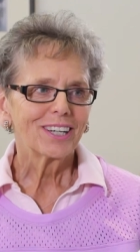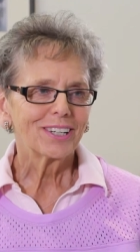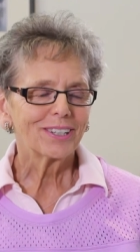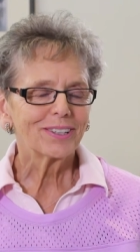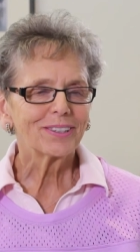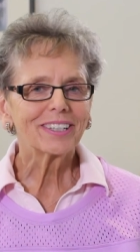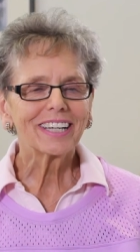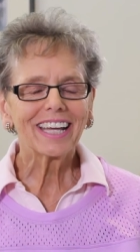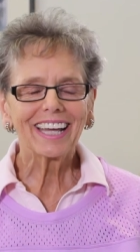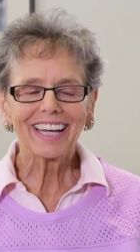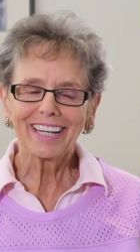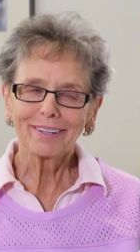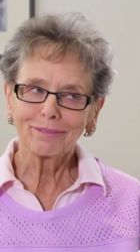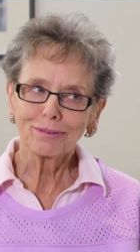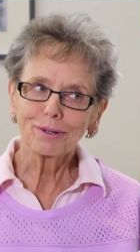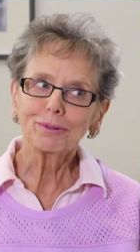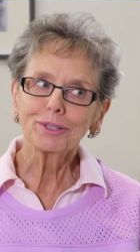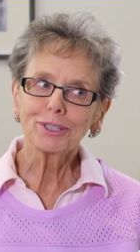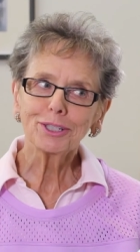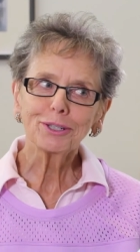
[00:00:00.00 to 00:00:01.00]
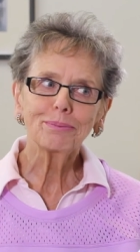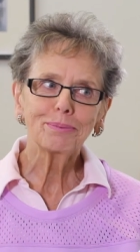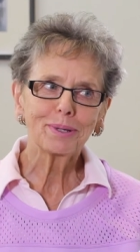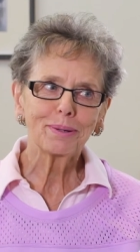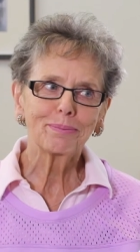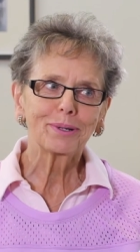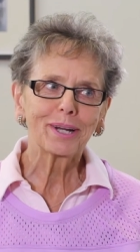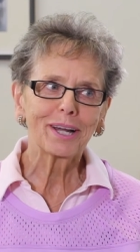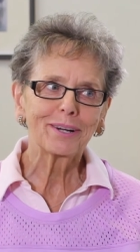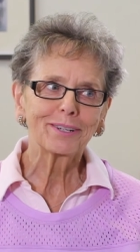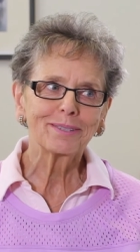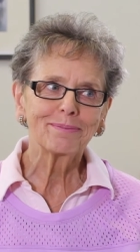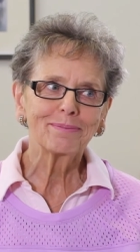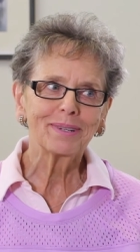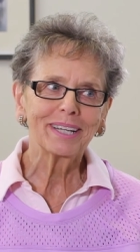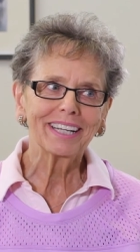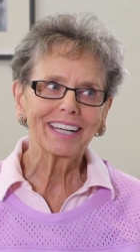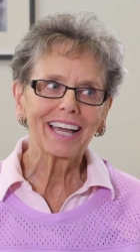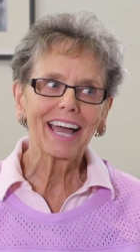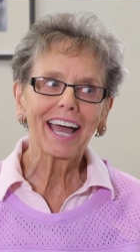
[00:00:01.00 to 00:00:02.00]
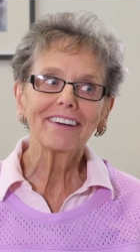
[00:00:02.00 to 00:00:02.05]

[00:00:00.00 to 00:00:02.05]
Okay, well, you'll be proud of me.